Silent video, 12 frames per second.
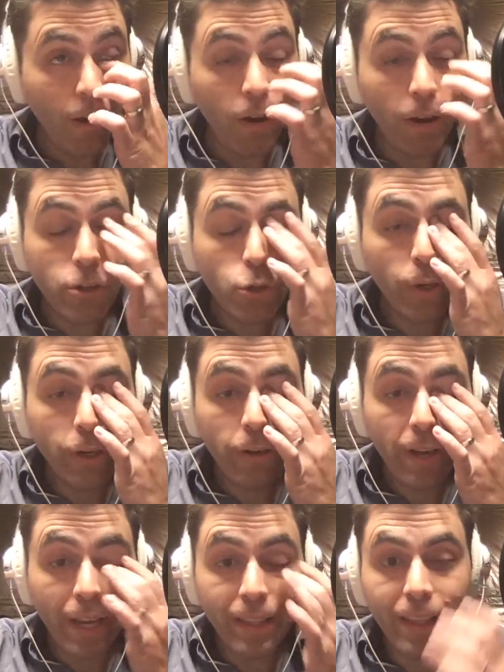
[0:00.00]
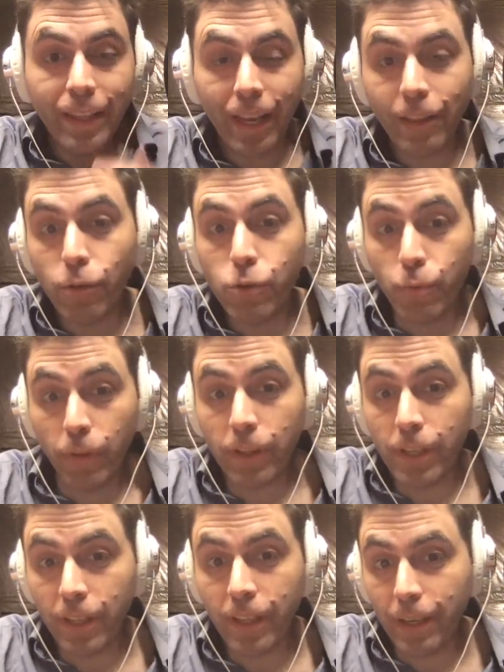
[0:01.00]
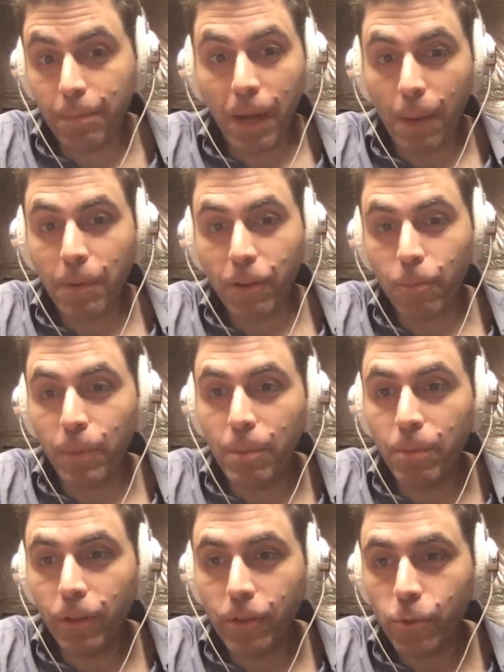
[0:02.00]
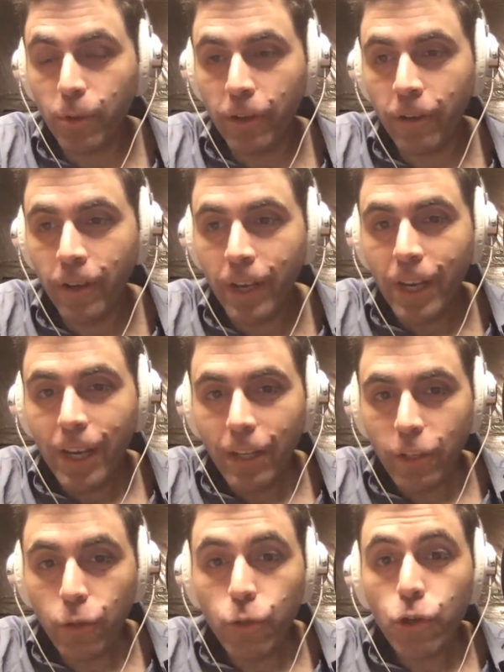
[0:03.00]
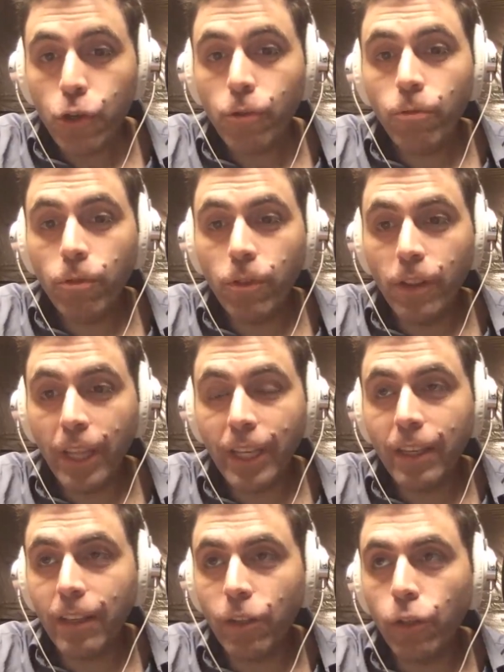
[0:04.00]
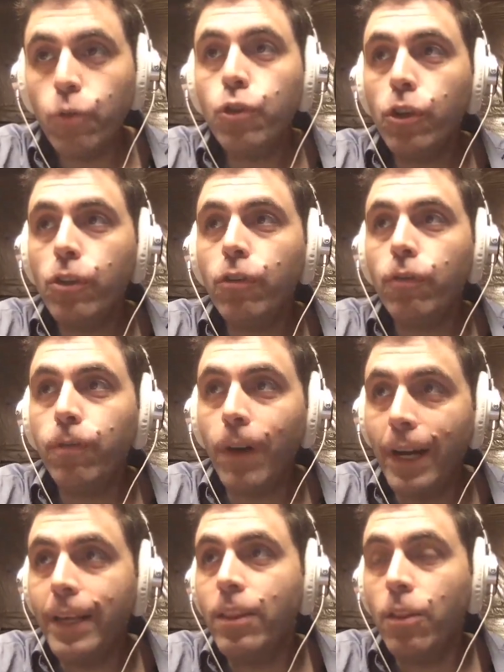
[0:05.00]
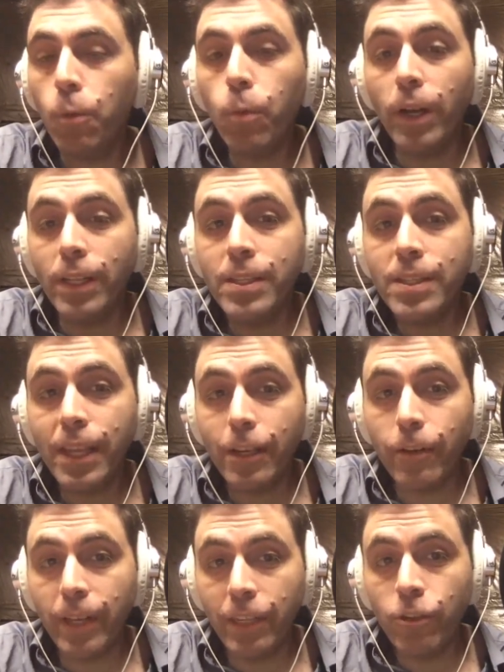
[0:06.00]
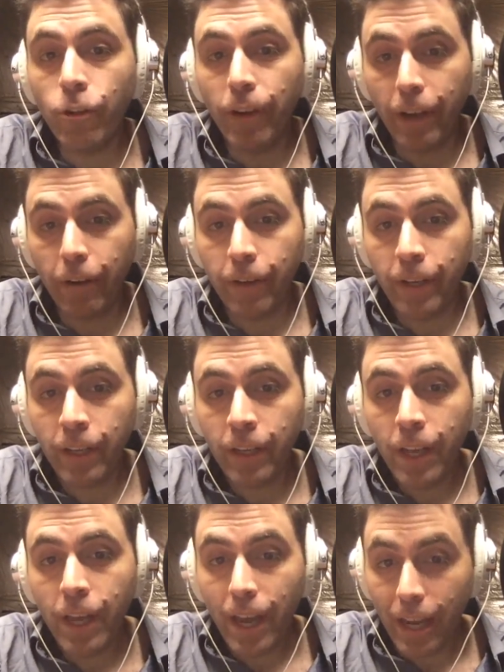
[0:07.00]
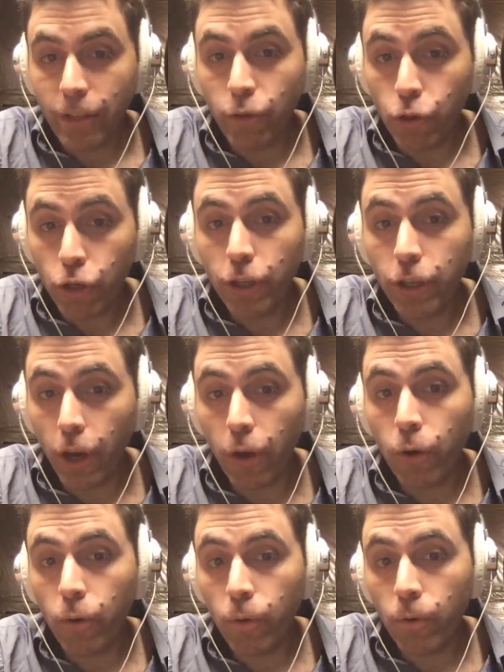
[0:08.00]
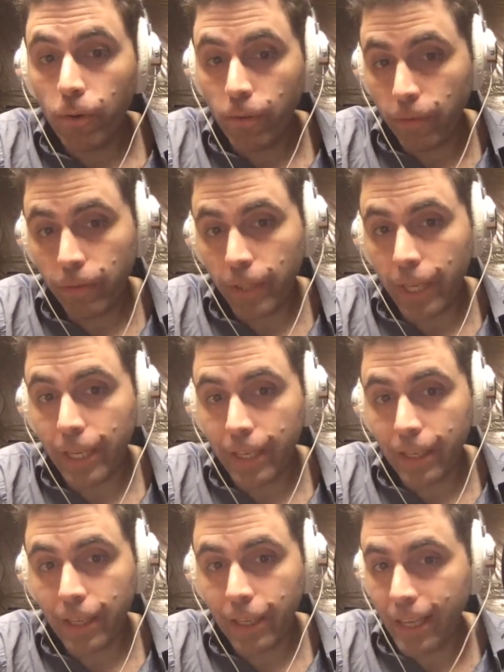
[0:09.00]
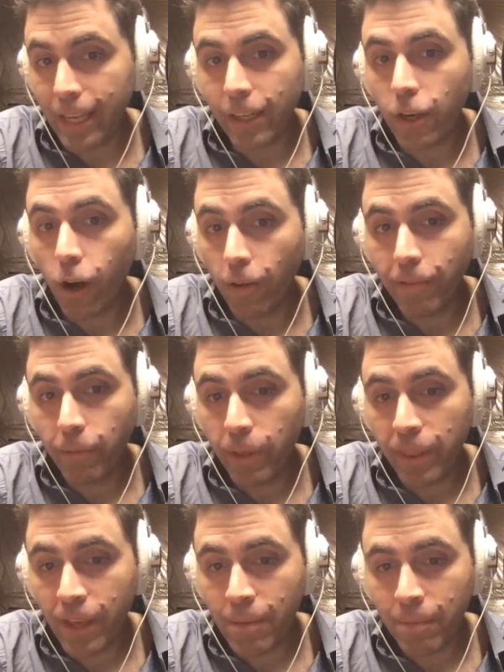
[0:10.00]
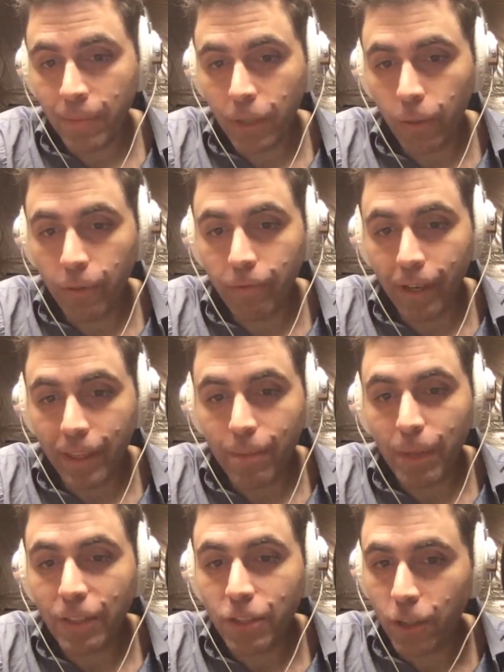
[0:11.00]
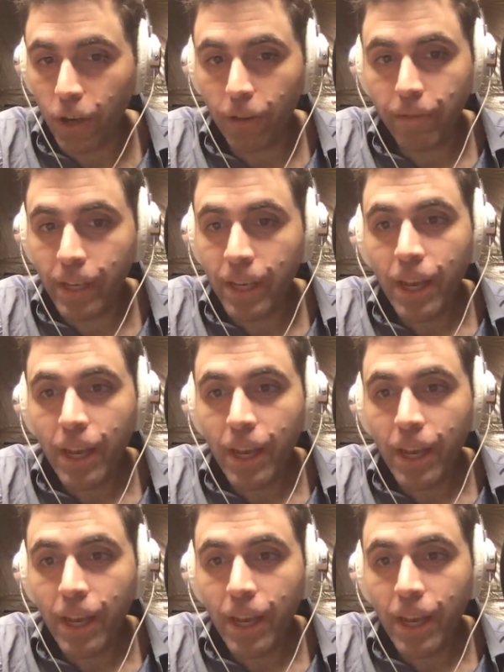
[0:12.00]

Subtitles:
Twitter and then those really like popular people on Twitter, you should find the ones that are in your area and you should go like get a coffee with them, go invite them out to coffee.